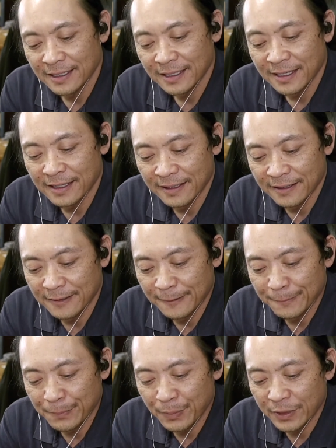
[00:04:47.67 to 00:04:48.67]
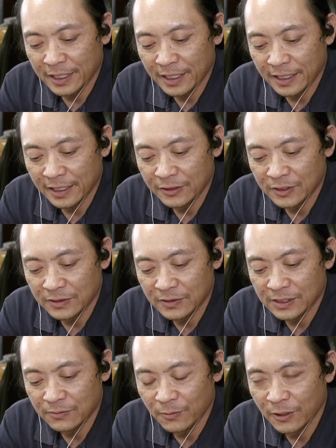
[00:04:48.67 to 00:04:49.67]
But I know she was
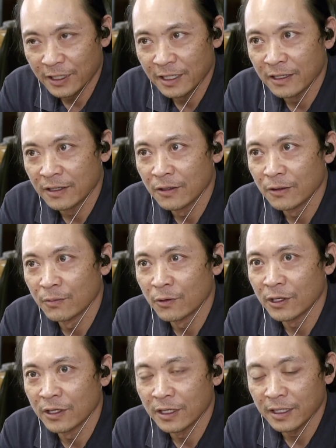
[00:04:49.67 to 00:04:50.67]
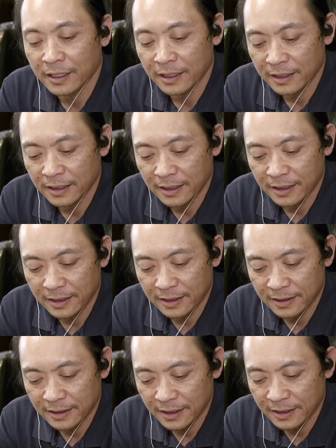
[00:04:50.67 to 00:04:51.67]
working on homework and
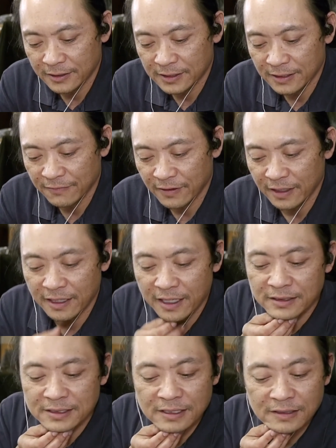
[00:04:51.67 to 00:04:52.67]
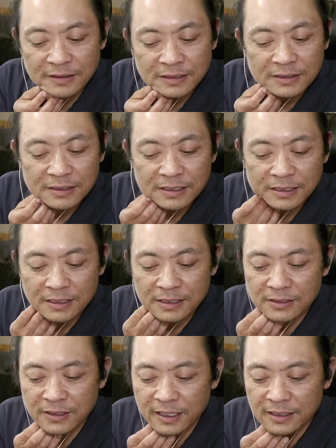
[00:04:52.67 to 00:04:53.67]
stuff like that, so she was a little
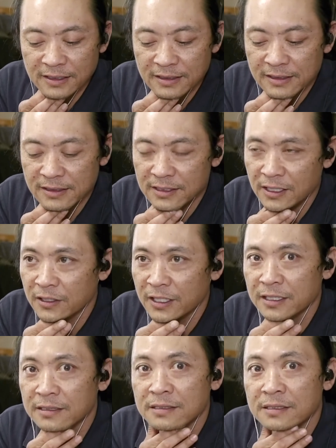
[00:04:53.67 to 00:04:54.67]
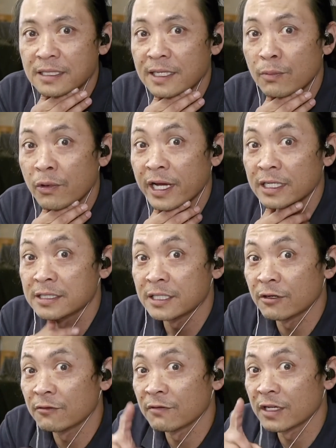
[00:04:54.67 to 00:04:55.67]
distracted. It's all good. Just keep practicing
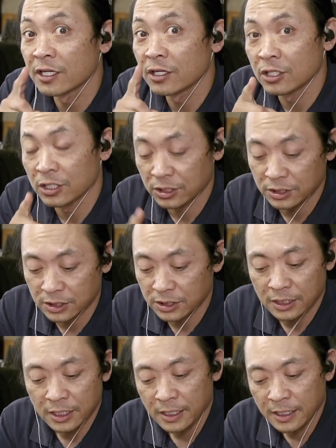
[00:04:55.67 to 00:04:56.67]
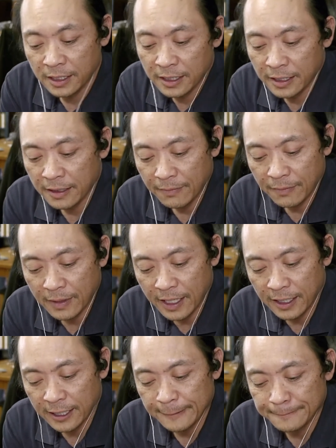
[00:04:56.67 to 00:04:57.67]
your fingers,
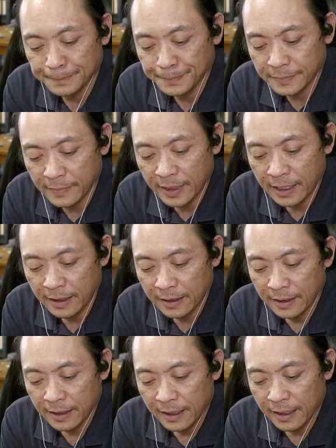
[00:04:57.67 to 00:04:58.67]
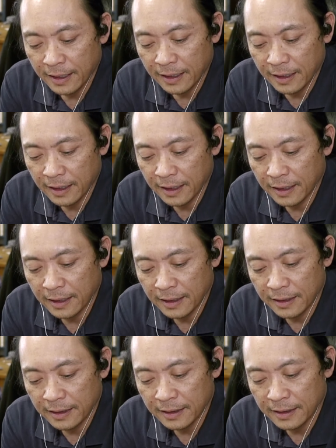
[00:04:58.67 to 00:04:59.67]
Maddie.
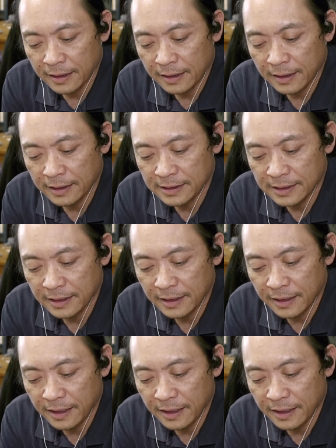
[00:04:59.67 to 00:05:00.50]
And let's see.